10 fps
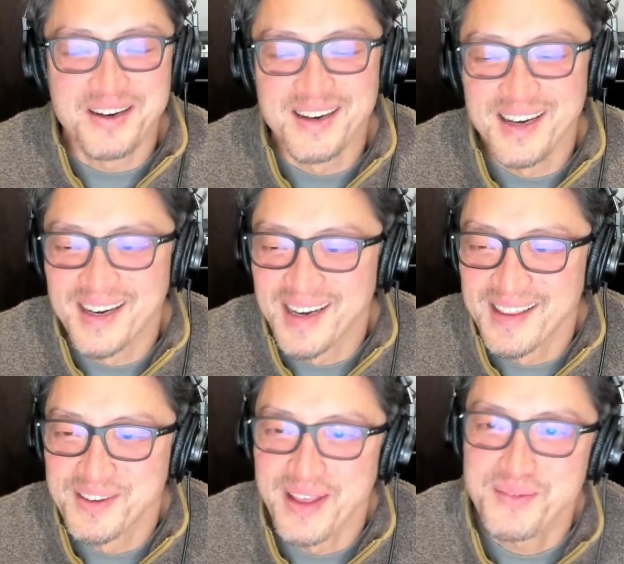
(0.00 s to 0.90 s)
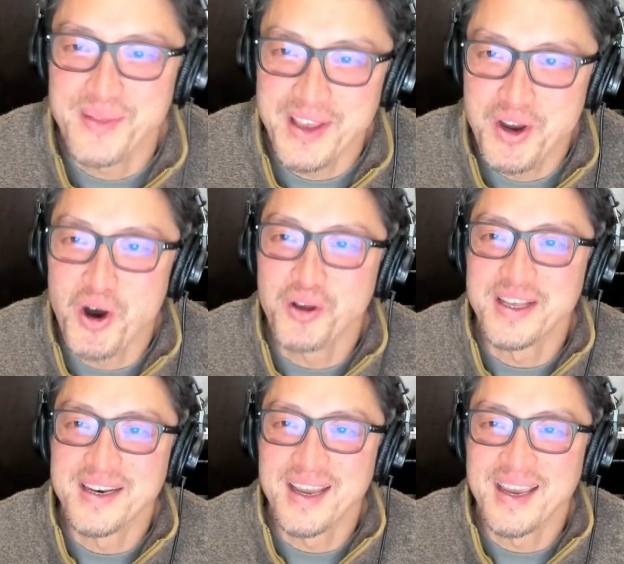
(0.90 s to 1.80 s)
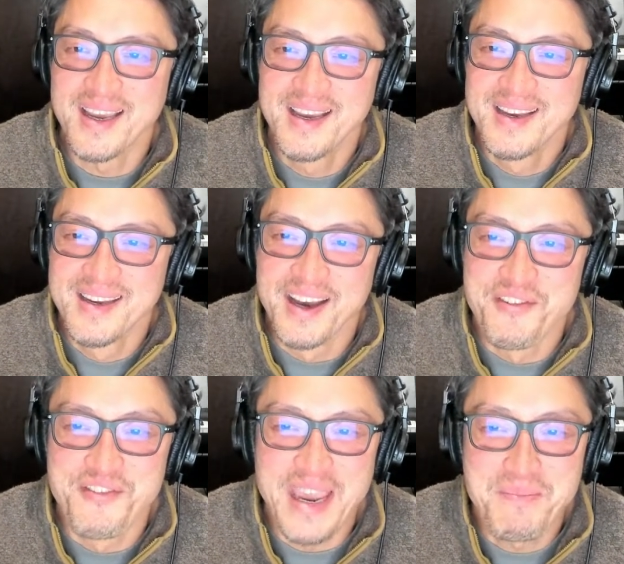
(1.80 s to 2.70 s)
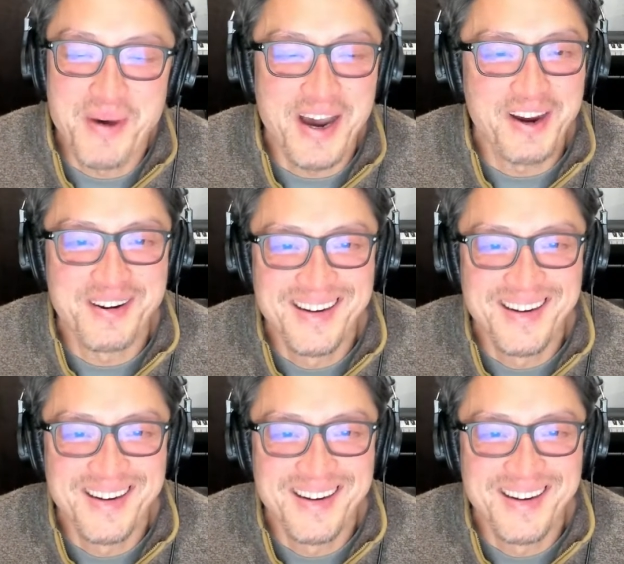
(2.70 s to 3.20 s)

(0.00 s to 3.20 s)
and so that's why they called it a vampire